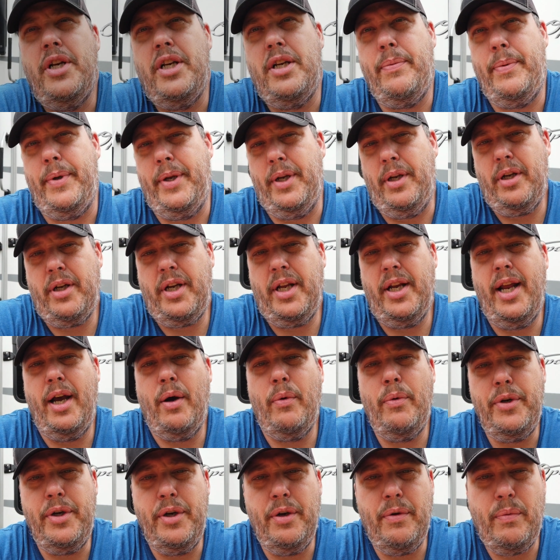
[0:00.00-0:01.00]
you need to be looking
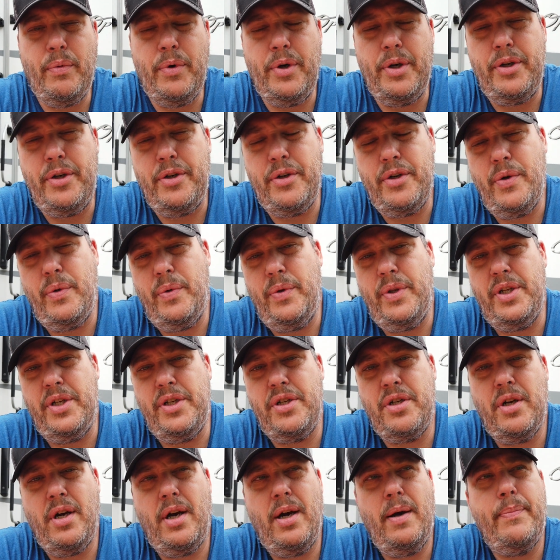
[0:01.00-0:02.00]
at when you're doing this
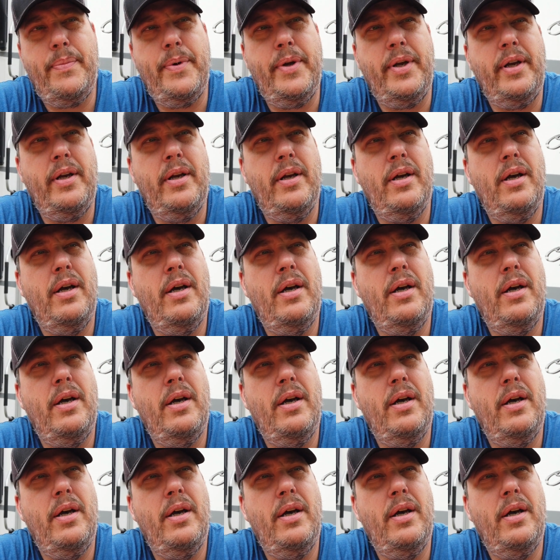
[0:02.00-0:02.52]
shopping